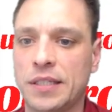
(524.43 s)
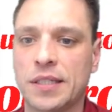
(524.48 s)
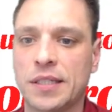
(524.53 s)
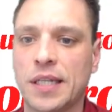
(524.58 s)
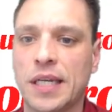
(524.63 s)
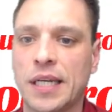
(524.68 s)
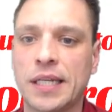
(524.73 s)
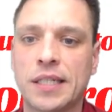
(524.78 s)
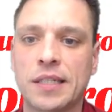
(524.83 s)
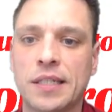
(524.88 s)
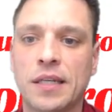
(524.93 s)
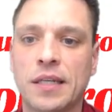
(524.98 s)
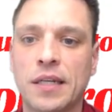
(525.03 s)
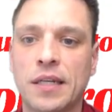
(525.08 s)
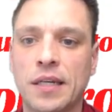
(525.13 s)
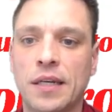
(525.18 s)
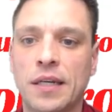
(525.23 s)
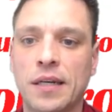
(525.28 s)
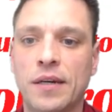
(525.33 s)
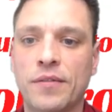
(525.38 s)
selected
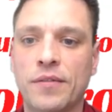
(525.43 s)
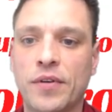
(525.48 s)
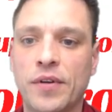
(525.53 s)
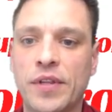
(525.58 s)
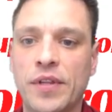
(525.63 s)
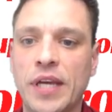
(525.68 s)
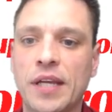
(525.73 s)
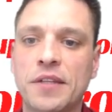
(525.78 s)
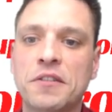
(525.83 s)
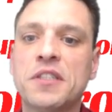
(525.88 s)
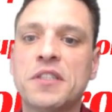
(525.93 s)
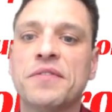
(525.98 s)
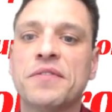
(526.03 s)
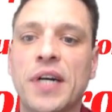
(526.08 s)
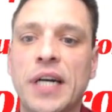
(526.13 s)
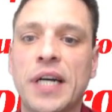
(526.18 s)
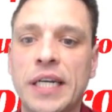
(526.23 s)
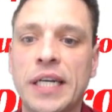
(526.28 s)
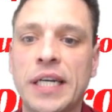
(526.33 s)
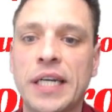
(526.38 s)
for the other
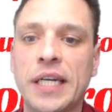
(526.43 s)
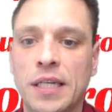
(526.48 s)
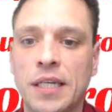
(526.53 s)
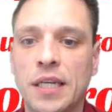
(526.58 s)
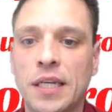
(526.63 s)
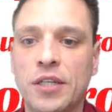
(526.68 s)
device.